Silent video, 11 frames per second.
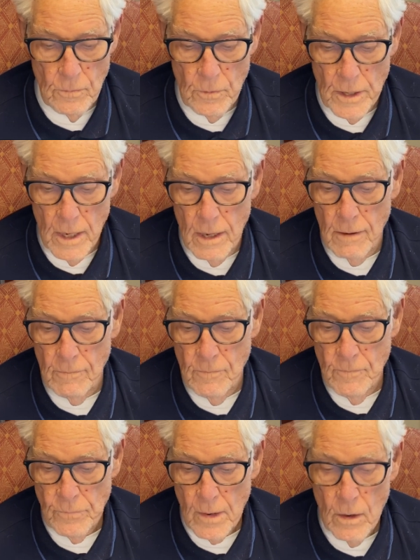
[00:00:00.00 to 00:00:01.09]
we love,
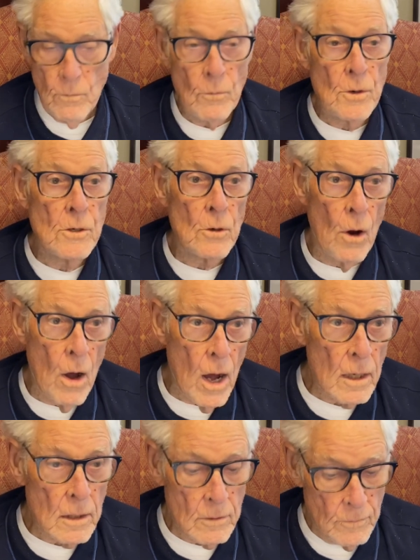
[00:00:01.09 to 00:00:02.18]
we talk,